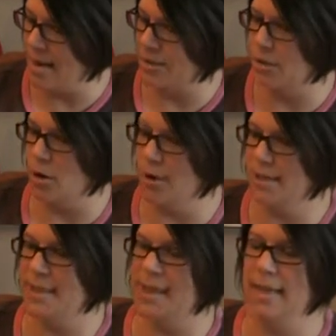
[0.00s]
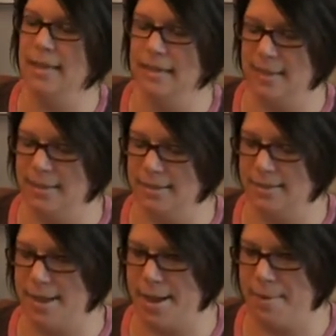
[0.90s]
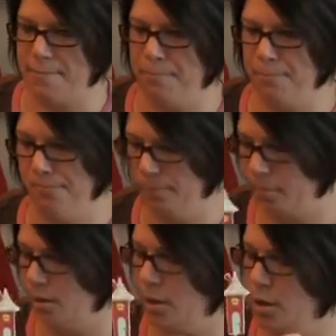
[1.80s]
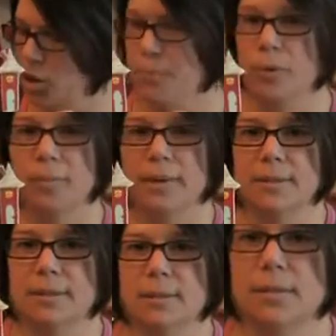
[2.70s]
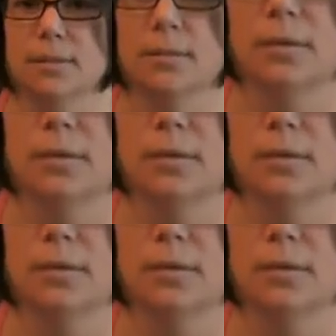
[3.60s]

started taking these chipboard pieces